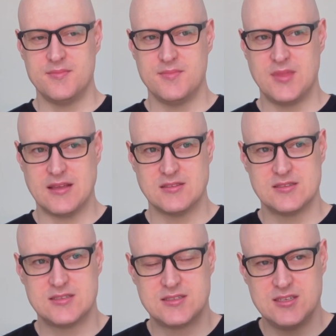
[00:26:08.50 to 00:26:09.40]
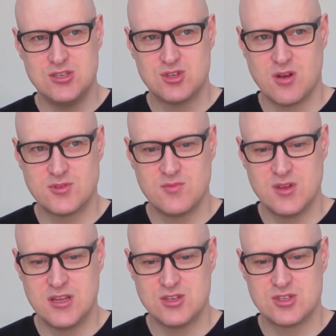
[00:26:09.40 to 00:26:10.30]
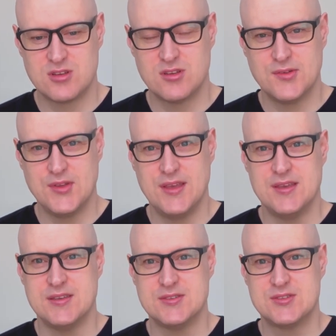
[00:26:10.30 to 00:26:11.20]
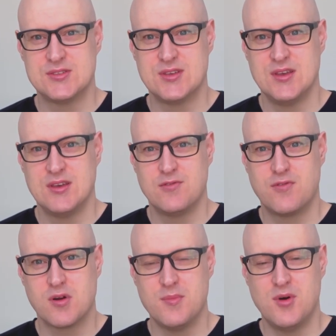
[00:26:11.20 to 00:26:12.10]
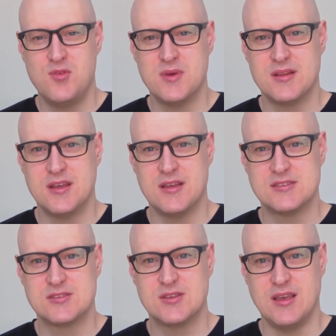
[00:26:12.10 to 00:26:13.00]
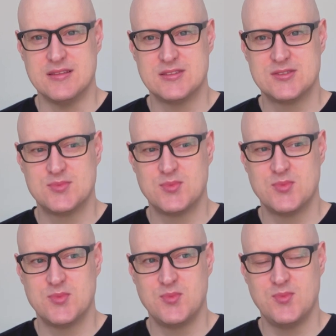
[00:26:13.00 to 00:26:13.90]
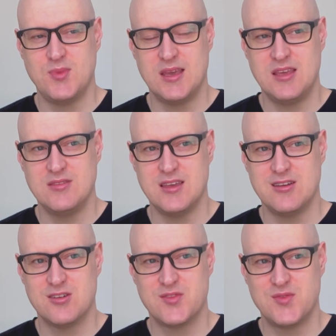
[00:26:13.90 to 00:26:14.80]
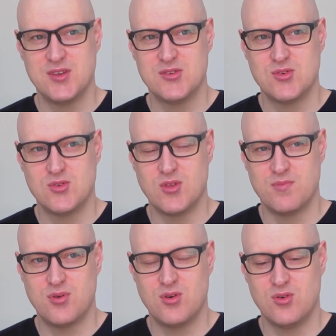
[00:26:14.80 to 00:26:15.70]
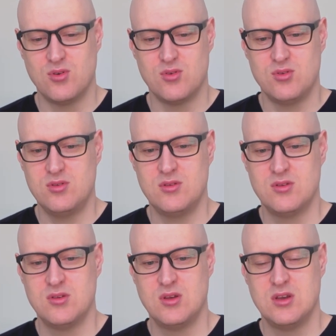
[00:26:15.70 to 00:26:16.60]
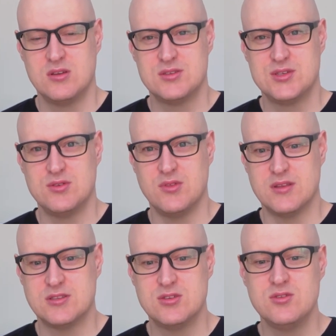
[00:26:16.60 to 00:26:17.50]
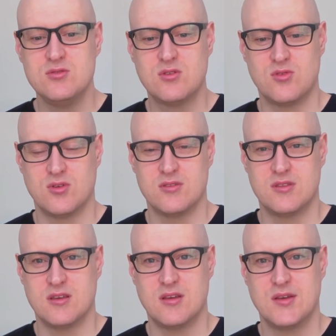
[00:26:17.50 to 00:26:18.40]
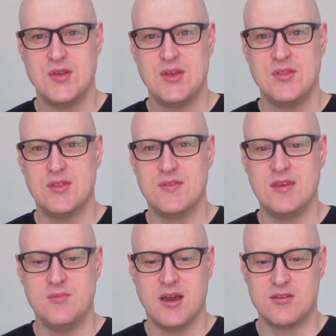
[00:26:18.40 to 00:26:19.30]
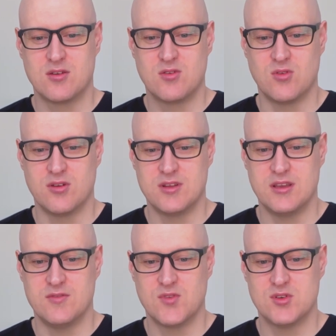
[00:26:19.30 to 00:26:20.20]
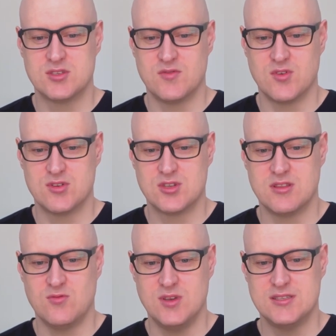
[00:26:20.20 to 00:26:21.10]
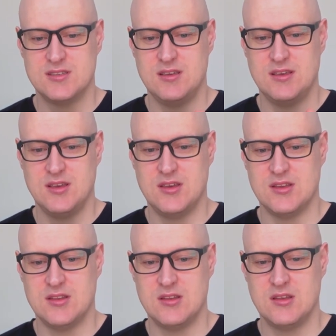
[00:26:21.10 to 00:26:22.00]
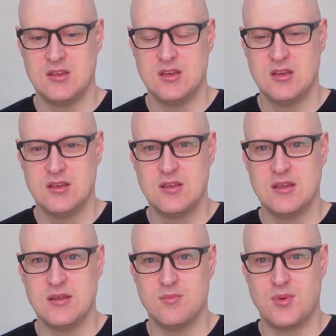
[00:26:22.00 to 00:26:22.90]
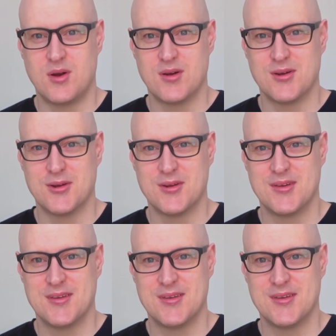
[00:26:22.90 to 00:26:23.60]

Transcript: that C sharp diminished is, for a moment, it's making the ear feel the pull to the 2 chord, the D minor chord in first inversion that we see in bar